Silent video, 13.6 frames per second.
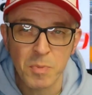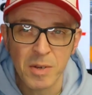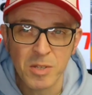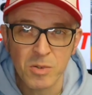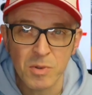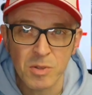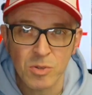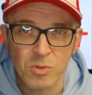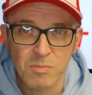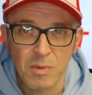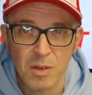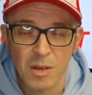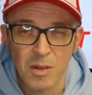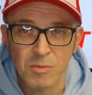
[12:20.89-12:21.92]
better with
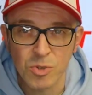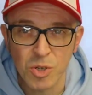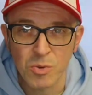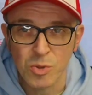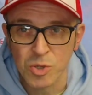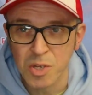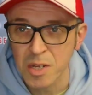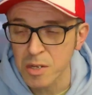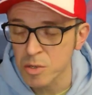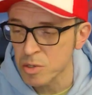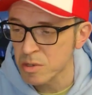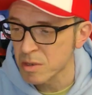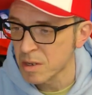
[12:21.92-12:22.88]
dual sticks,